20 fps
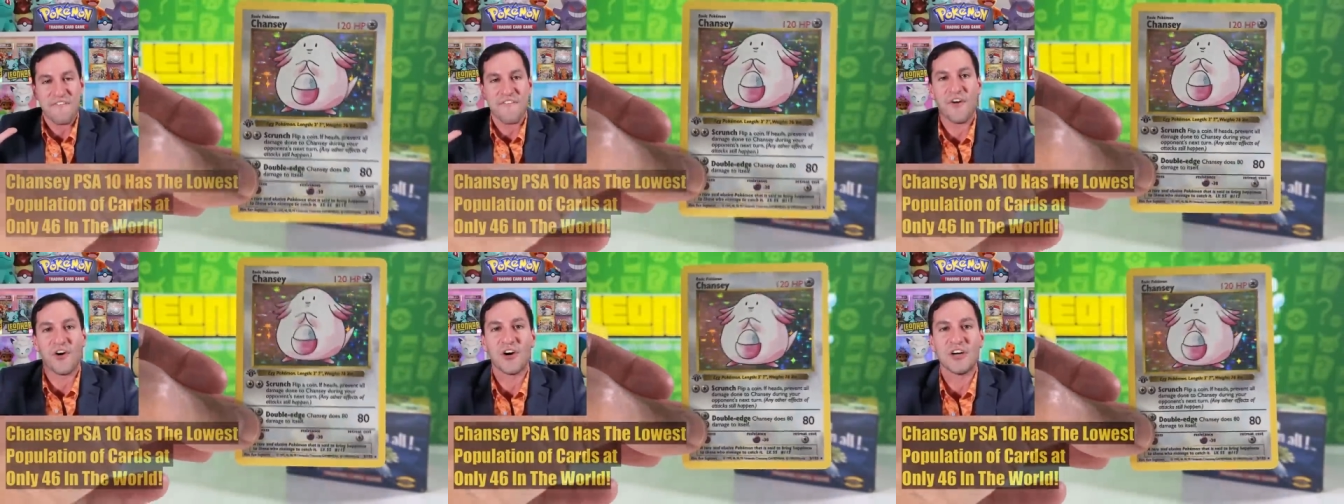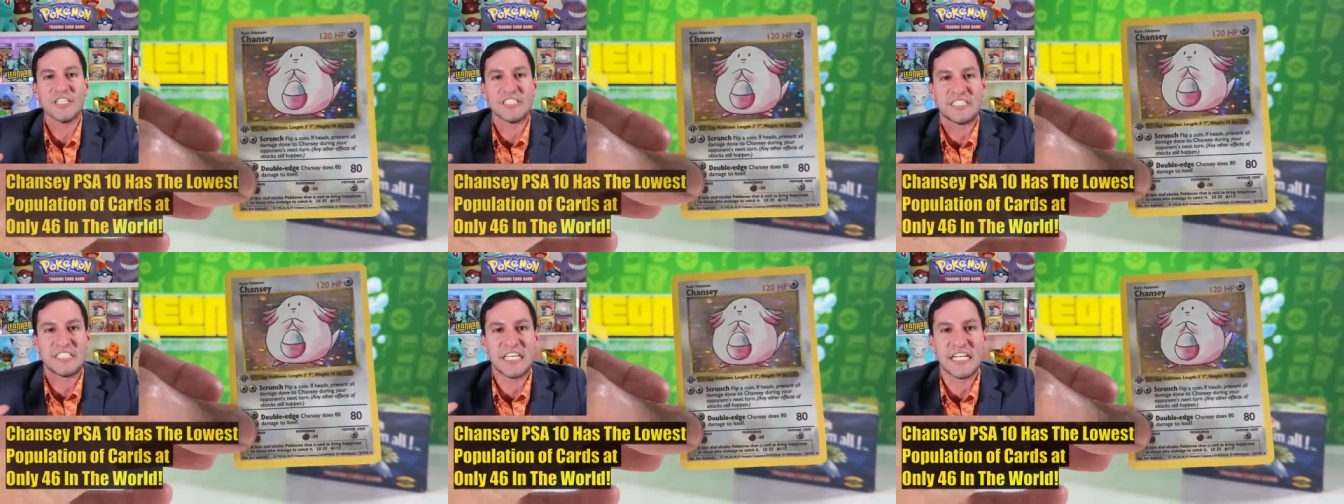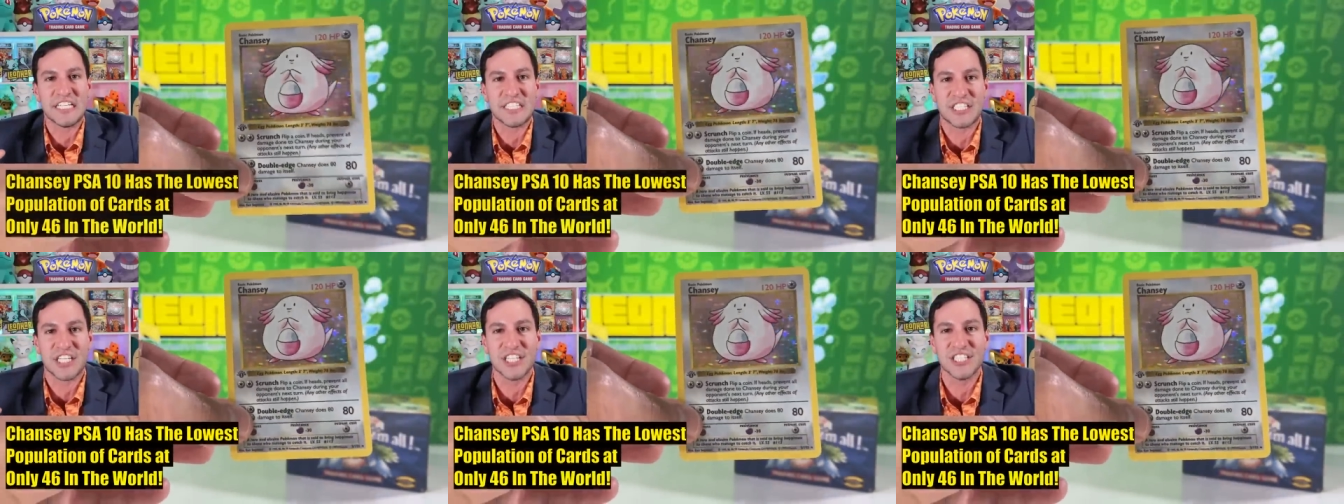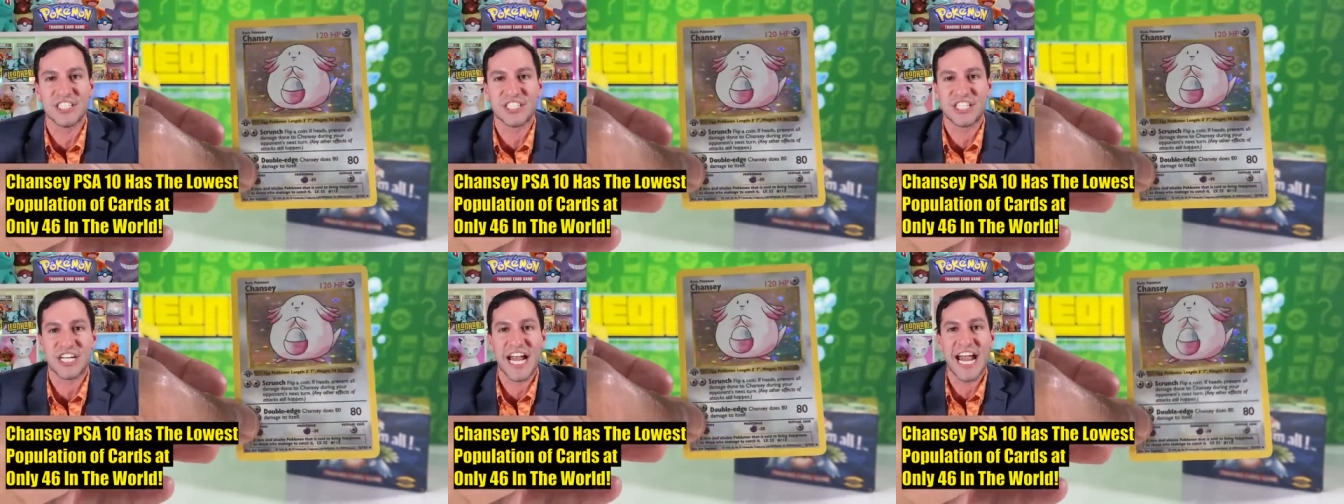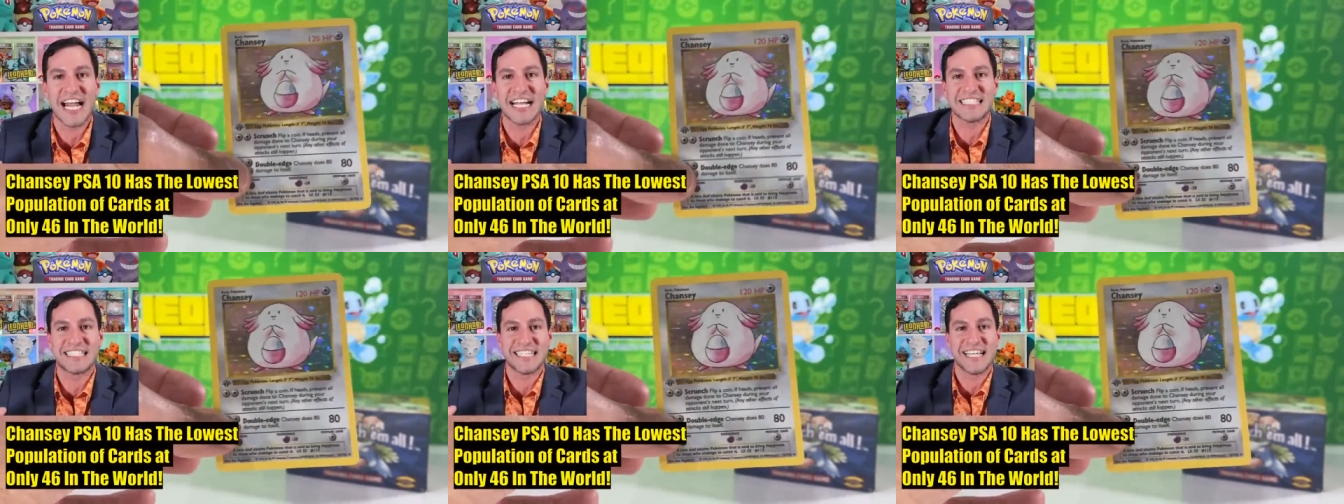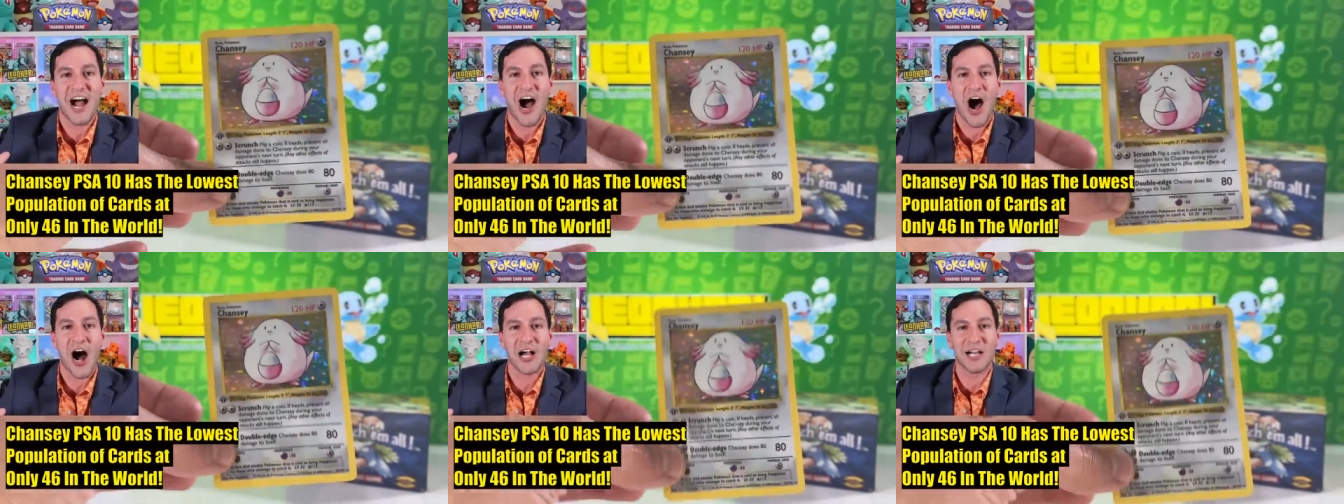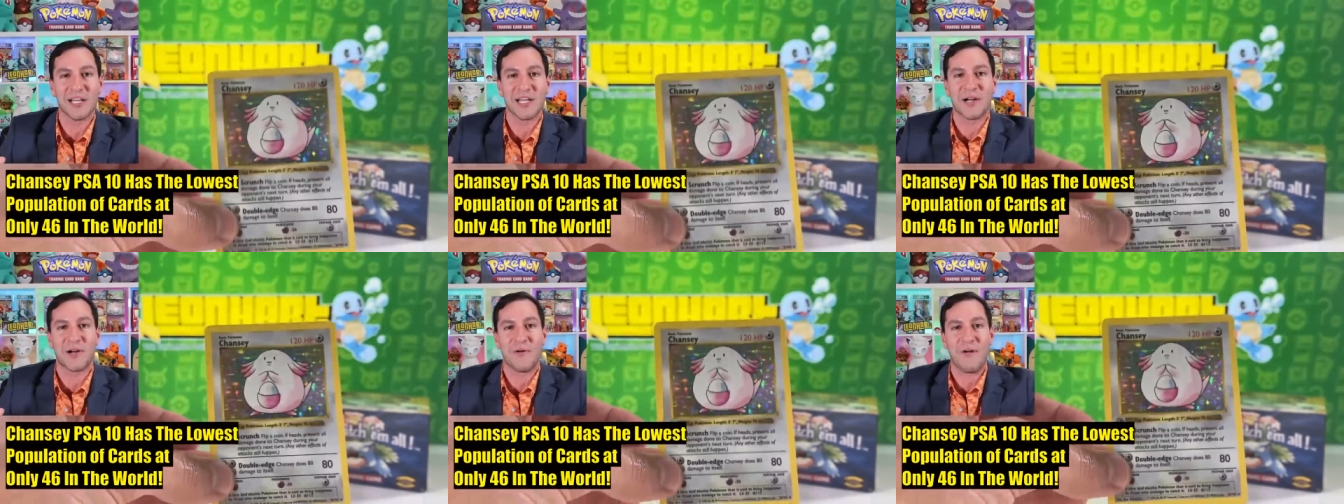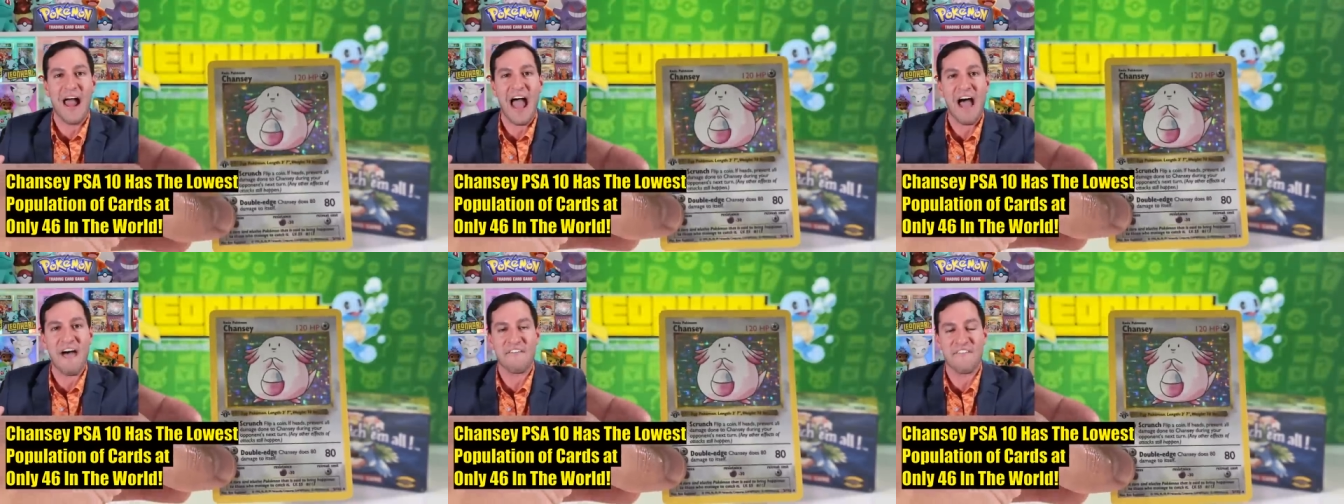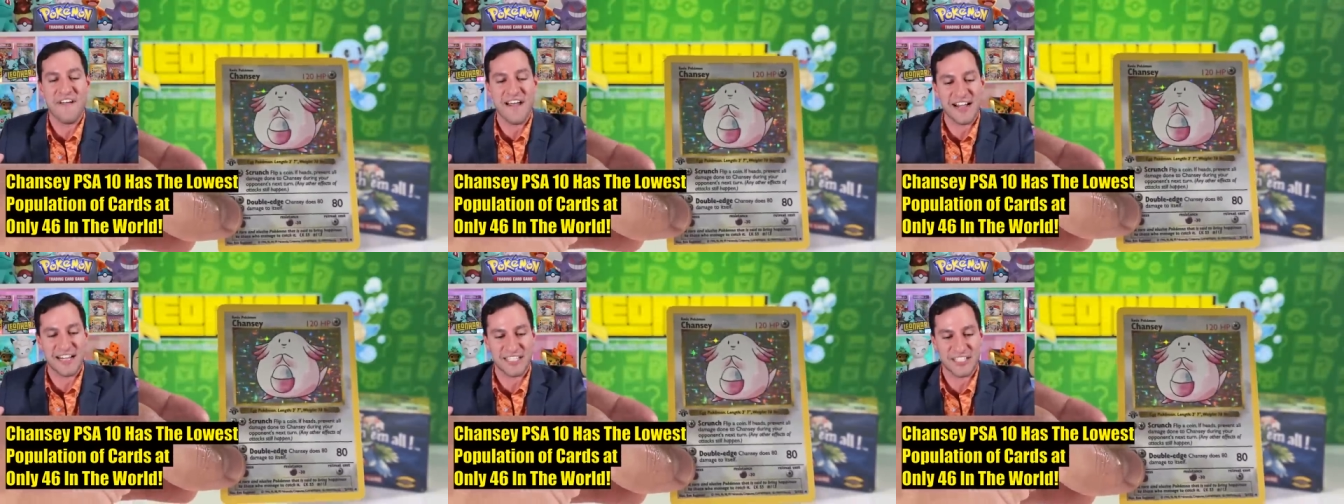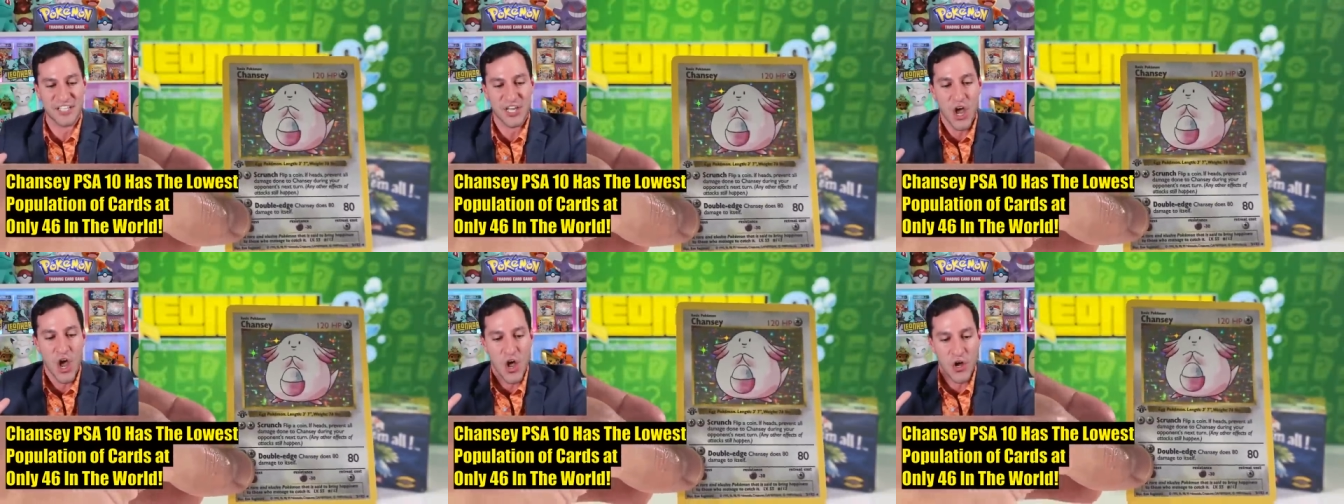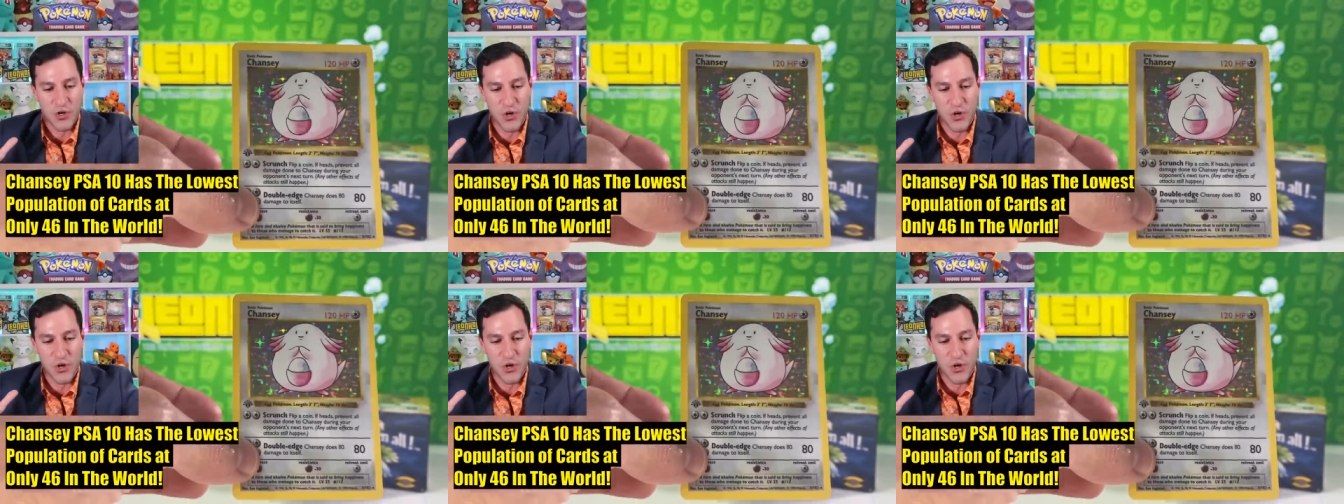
First edition Chansey holographics